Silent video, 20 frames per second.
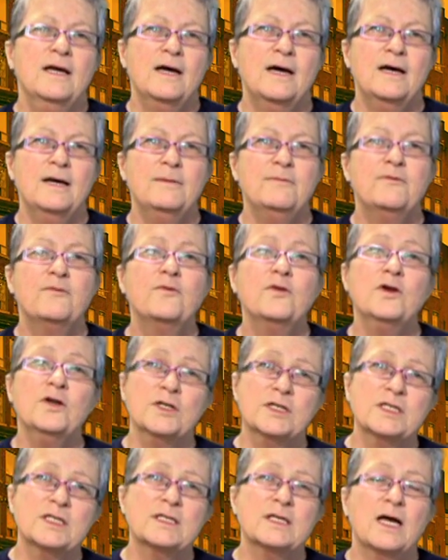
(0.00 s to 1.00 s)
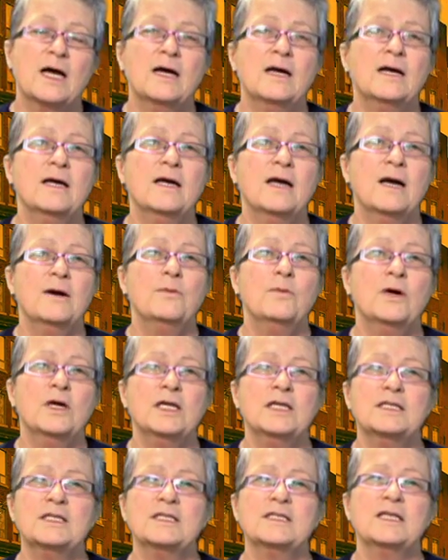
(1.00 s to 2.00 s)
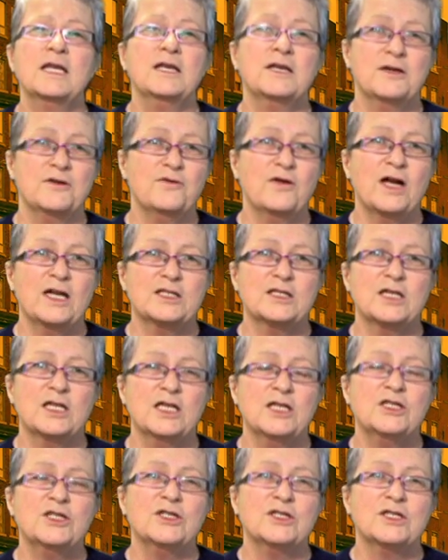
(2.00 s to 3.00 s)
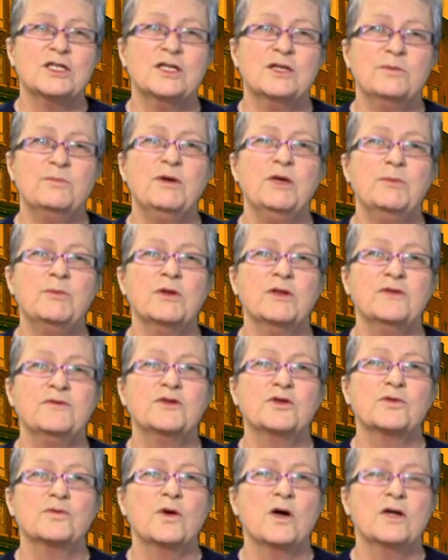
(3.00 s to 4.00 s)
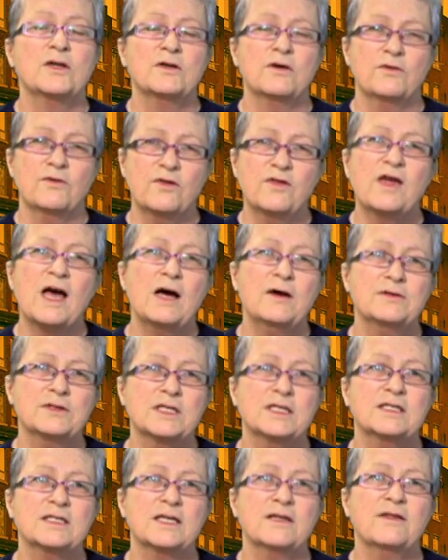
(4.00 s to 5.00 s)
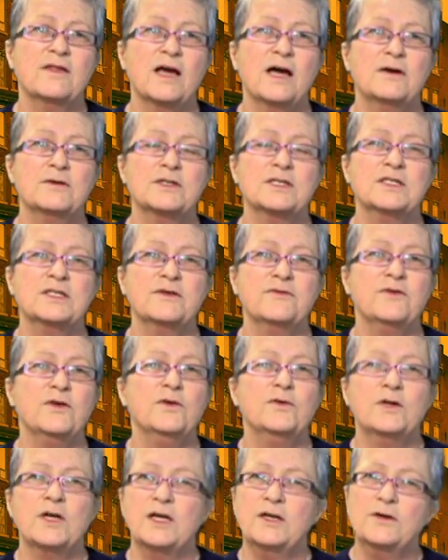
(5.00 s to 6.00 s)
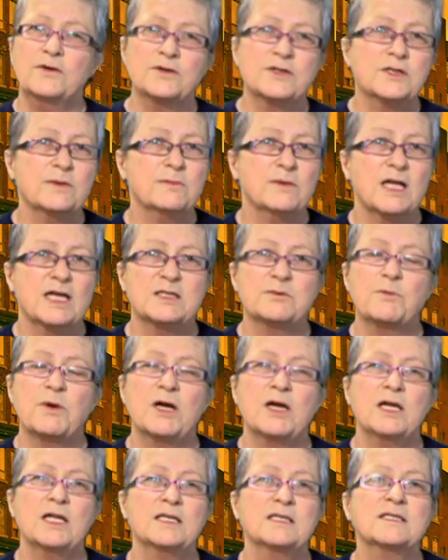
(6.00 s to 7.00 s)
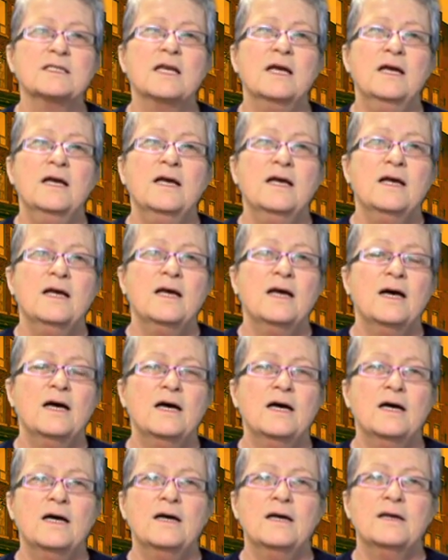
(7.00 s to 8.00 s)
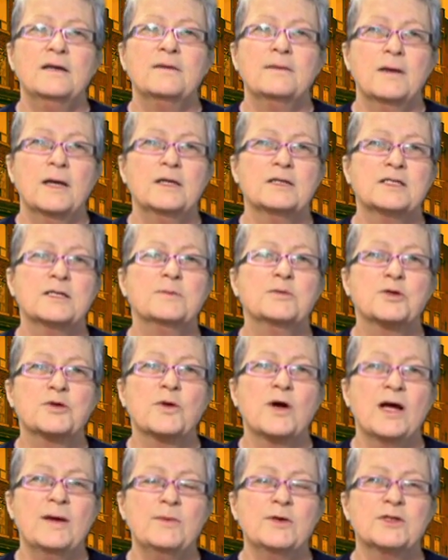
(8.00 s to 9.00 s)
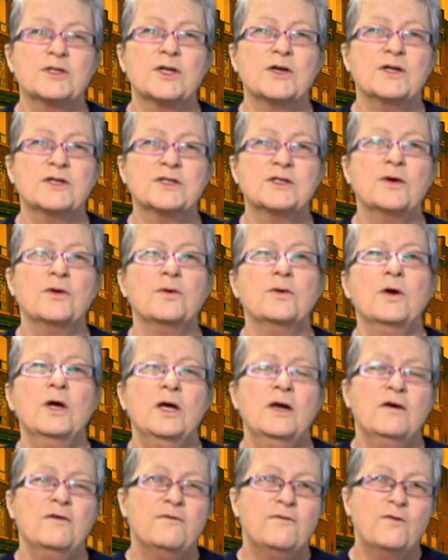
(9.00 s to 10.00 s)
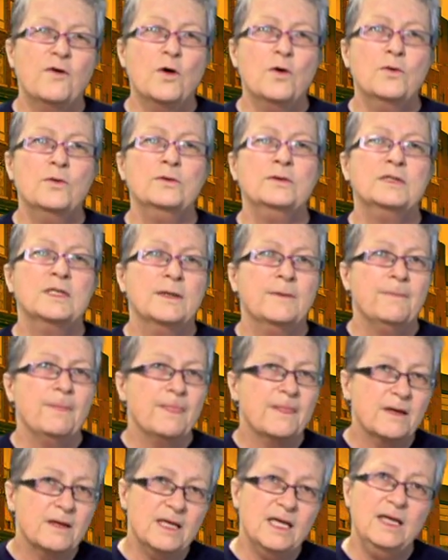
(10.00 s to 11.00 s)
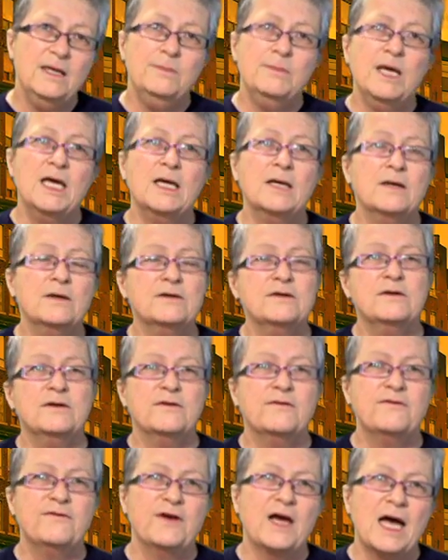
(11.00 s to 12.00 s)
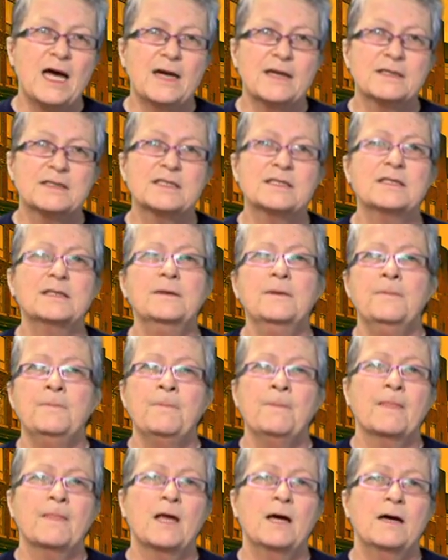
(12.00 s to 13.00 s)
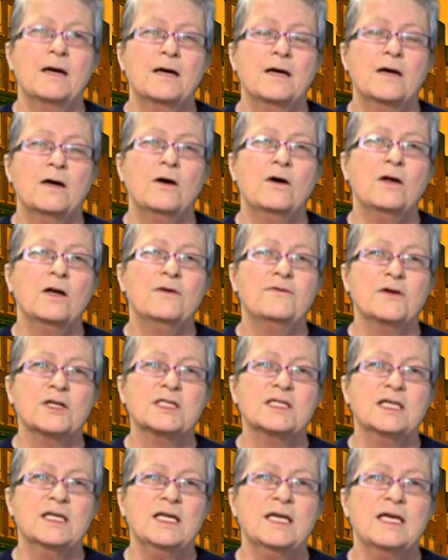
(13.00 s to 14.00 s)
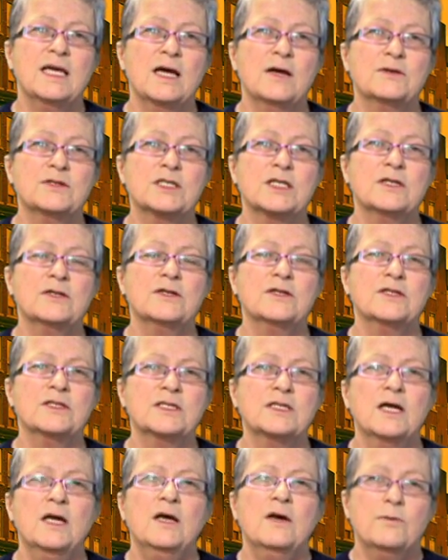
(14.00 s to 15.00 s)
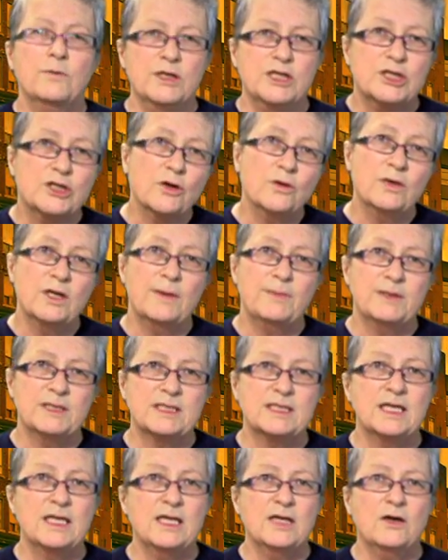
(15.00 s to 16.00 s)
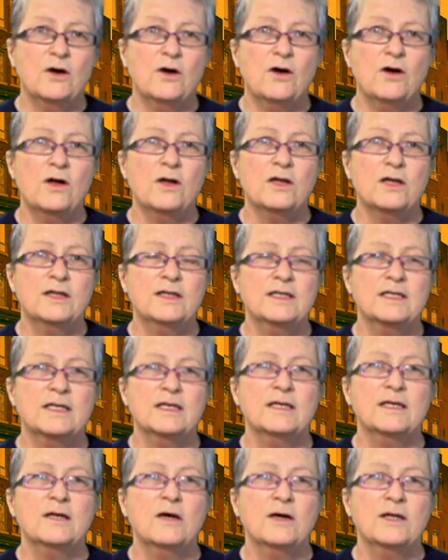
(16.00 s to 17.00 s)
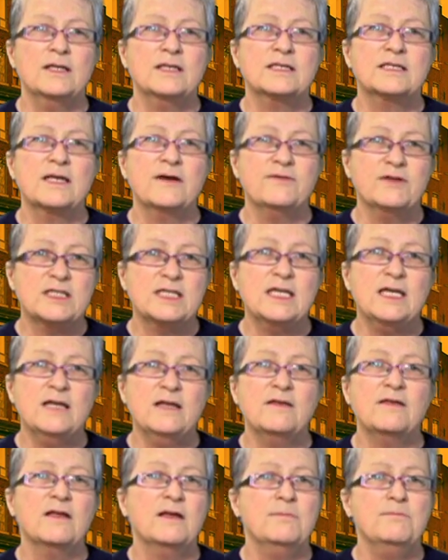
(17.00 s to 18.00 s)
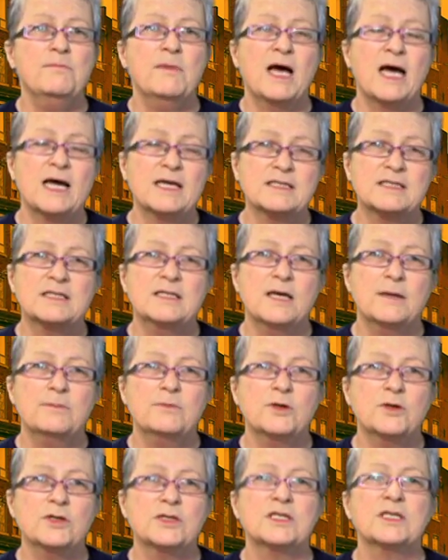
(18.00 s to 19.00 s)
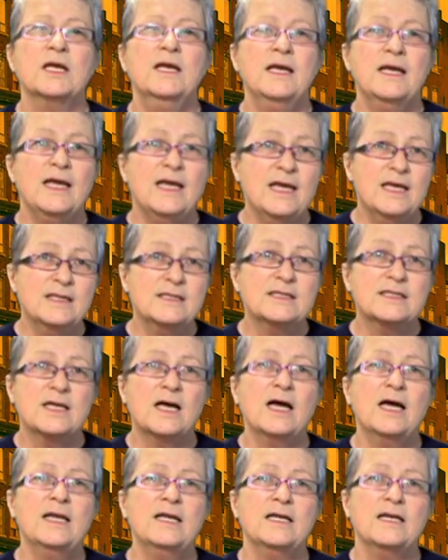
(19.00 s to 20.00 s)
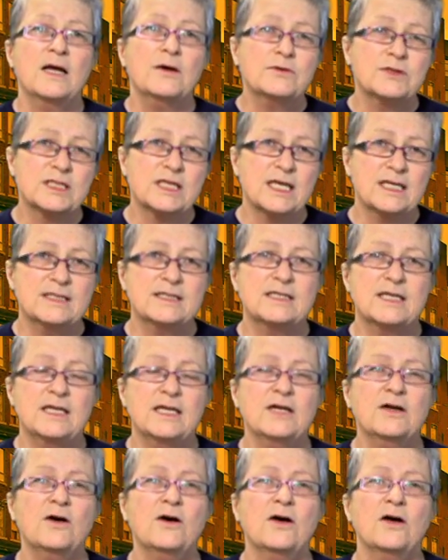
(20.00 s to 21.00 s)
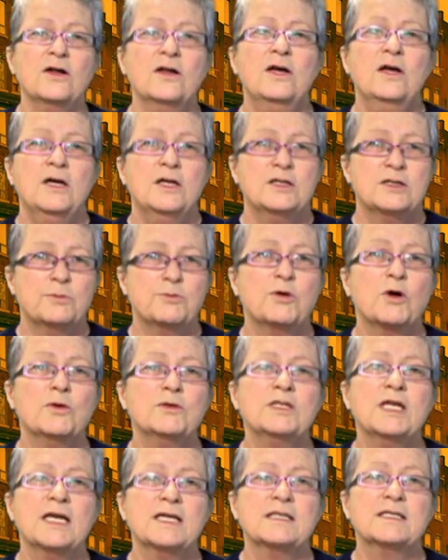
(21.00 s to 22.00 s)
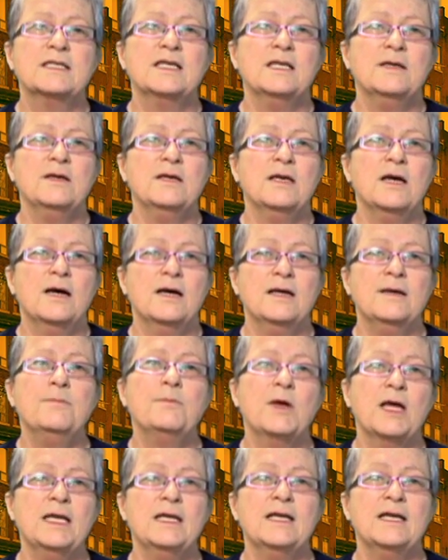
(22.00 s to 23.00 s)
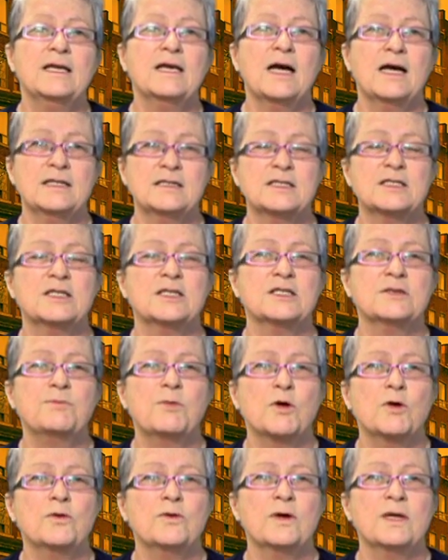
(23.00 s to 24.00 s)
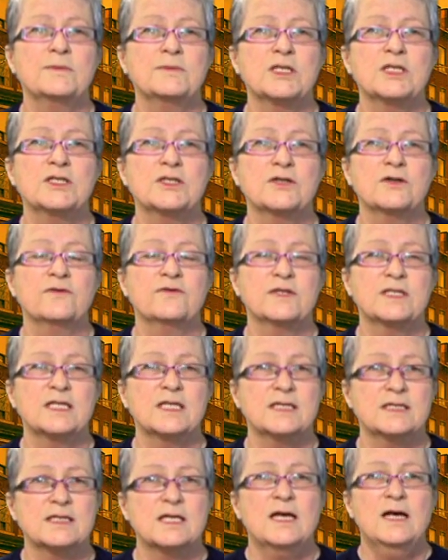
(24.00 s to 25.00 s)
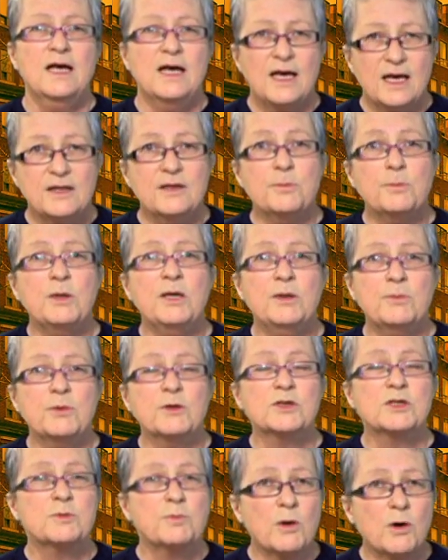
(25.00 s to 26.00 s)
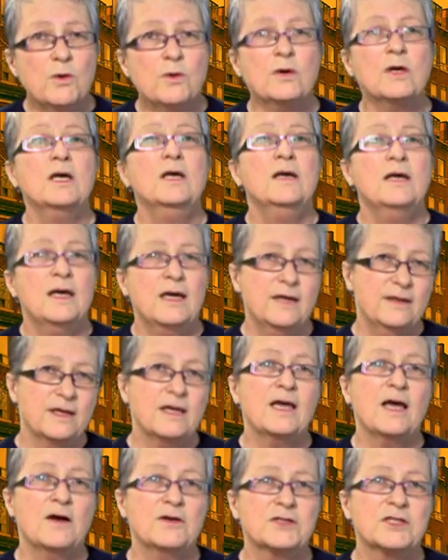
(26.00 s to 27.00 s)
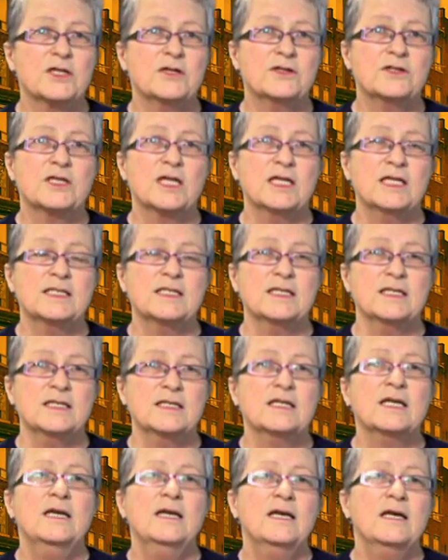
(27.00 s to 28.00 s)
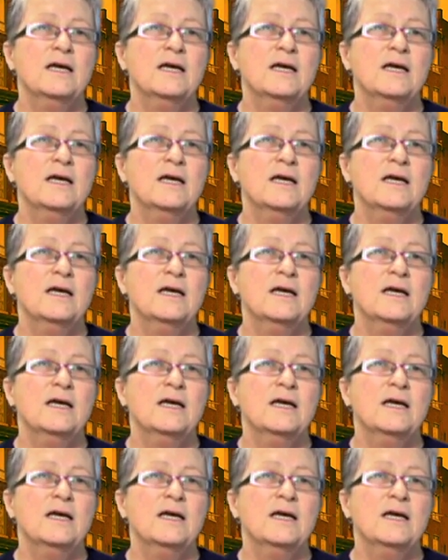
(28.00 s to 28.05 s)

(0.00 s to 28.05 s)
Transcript: Um, first, uh, I wanted to say congratulations to the people of Toronto, thousands and thousands of you, and I know some Las Perlas uh, subscribers also phoned, emailed, faxed, uh, all of our city councilors. We showed up at City Hall on the on the 17th in mass numbers inside and outside City Hall to protest the uh, impending cuts to programs and services. And the people spoke and the councillors listened.